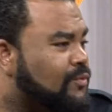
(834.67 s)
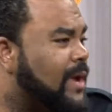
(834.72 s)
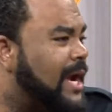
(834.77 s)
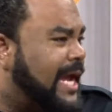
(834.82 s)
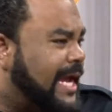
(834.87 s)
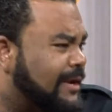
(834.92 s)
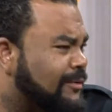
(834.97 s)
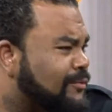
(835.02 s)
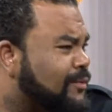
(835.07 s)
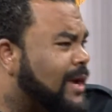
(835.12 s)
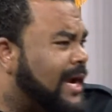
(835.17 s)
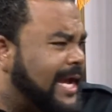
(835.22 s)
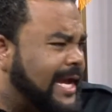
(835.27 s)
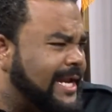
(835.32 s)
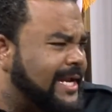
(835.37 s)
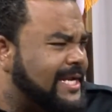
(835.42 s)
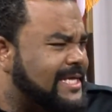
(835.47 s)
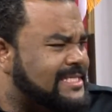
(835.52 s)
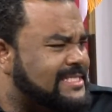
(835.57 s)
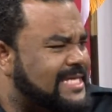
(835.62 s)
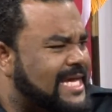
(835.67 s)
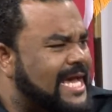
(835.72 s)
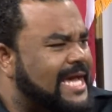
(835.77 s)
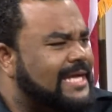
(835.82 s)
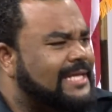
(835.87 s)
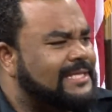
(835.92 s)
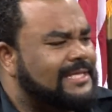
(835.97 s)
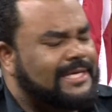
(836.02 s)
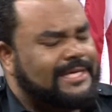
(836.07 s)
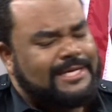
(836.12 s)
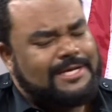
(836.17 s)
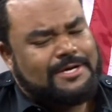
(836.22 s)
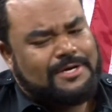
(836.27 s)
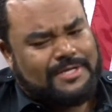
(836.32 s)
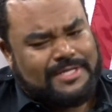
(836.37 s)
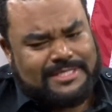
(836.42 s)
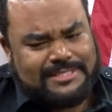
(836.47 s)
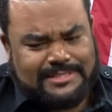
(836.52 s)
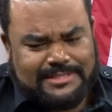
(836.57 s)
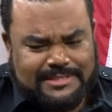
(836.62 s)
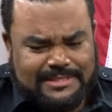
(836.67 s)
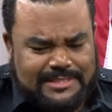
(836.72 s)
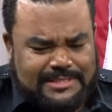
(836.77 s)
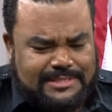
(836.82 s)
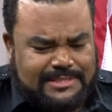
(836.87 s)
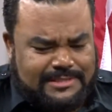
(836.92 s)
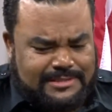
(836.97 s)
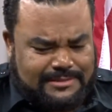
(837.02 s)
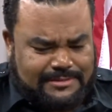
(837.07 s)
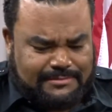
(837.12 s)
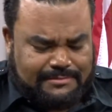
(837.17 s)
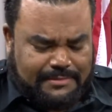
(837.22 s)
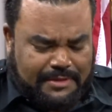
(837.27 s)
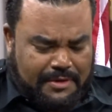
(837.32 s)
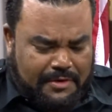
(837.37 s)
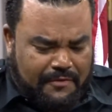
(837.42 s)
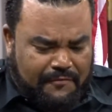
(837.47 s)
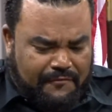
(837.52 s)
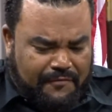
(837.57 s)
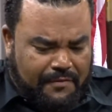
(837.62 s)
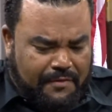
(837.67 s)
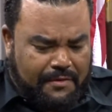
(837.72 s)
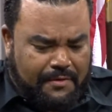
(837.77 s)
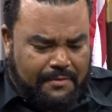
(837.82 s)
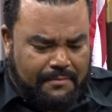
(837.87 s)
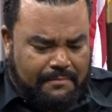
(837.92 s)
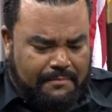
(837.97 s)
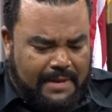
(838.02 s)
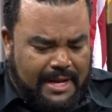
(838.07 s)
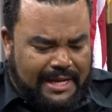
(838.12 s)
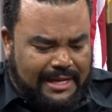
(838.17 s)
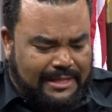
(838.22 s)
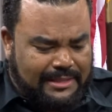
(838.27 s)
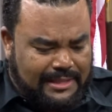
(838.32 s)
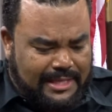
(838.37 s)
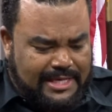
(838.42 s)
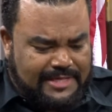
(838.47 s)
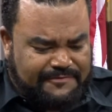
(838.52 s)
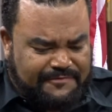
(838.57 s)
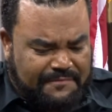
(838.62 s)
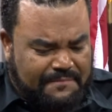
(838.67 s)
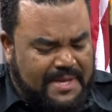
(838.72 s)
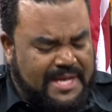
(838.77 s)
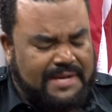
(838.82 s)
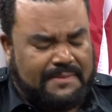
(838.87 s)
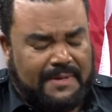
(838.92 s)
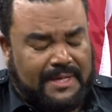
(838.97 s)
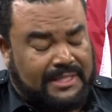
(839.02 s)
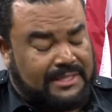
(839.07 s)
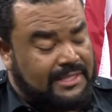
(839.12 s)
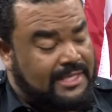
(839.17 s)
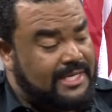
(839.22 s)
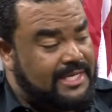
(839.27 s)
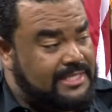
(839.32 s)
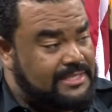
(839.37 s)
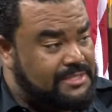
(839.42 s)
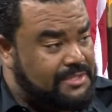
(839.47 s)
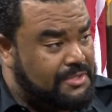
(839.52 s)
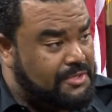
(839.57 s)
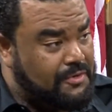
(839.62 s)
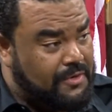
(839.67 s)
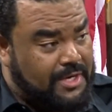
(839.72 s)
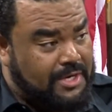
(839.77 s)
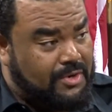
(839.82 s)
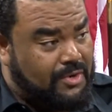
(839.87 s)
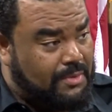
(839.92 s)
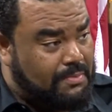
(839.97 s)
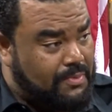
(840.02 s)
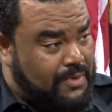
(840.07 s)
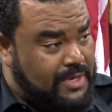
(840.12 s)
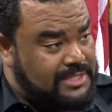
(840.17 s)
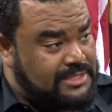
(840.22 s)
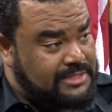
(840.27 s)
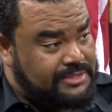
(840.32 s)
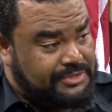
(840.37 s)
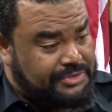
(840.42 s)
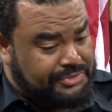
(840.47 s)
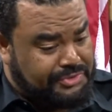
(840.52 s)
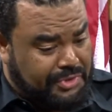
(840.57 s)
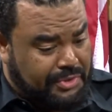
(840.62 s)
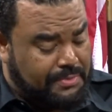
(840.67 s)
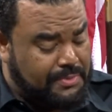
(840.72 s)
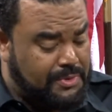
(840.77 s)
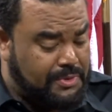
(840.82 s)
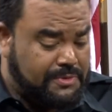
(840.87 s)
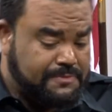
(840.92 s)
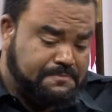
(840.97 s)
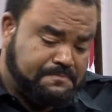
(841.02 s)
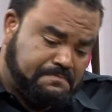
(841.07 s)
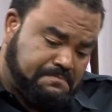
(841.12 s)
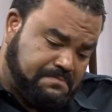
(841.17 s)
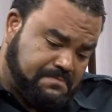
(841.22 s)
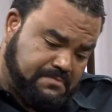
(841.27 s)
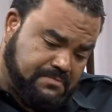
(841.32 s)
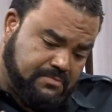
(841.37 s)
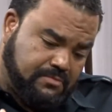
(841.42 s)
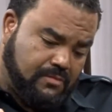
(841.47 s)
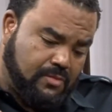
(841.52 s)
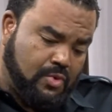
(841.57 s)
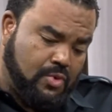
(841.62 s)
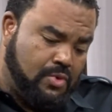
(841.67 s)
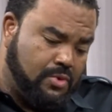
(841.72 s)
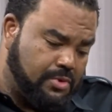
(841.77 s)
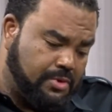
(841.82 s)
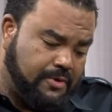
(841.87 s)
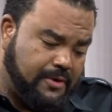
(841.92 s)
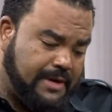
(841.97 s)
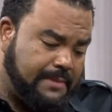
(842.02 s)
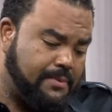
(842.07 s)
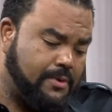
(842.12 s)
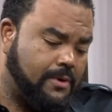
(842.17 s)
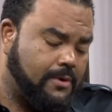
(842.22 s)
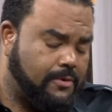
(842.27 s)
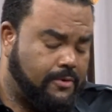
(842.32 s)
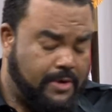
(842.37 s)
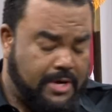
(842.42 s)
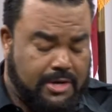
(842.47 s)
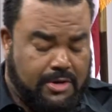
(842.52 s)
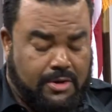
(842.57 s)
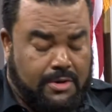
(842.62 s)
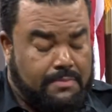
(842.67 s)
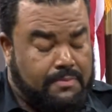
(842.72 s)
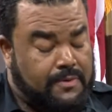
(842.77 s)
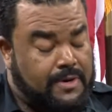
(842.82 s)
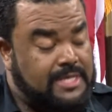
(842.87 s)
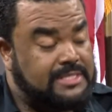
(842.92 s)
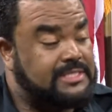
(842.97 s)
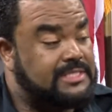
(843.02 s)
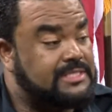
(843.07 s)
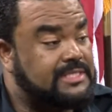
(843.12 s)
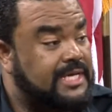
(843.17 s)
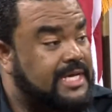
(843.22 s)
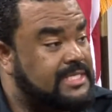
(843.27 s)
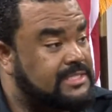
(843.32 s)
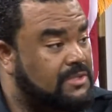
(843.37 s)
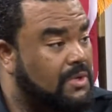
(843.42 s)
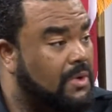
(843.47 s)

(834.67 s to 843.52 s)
it. Right, exactly. No, this is for my clients, for many of my clients, their credit card processing terminal, or the credit card processing as a